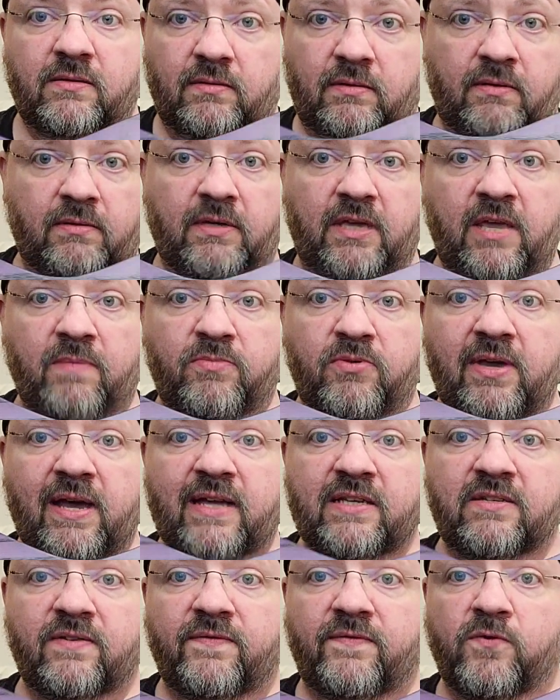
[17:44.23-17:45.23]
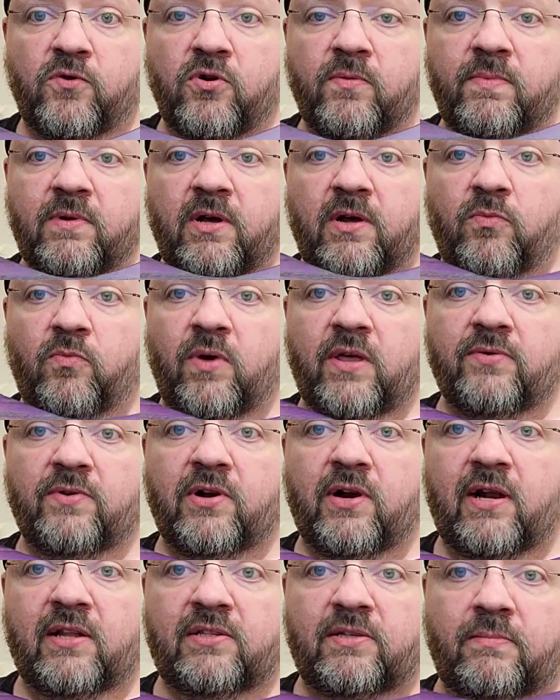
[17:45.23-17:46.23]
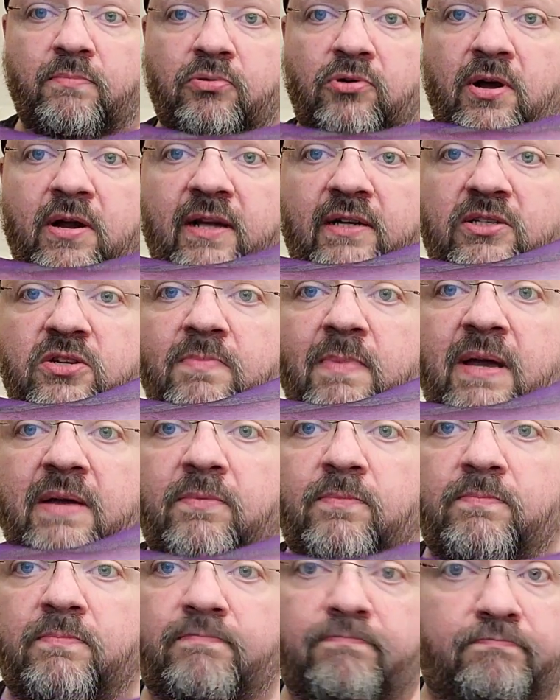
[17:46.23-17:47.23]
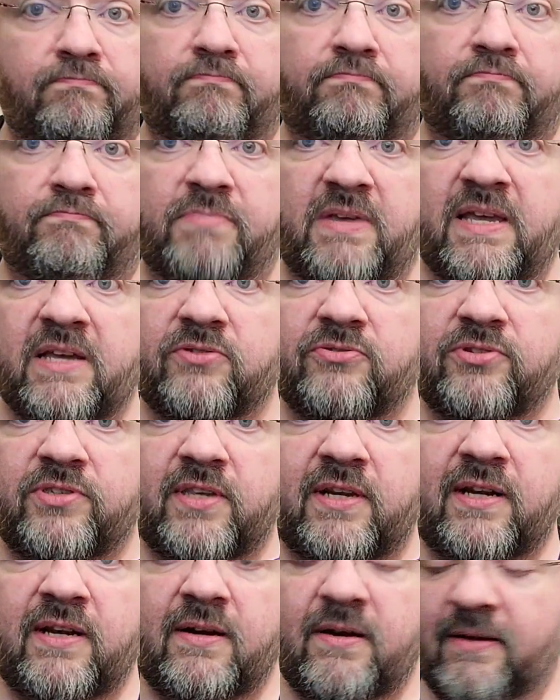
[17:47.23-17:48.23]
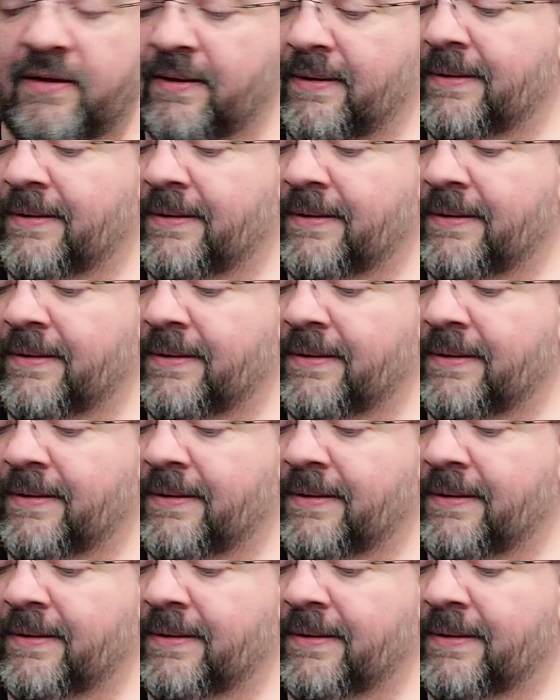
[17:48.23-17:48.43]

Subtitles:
and keep you guys informed on whether or not it's a product you might be interested in.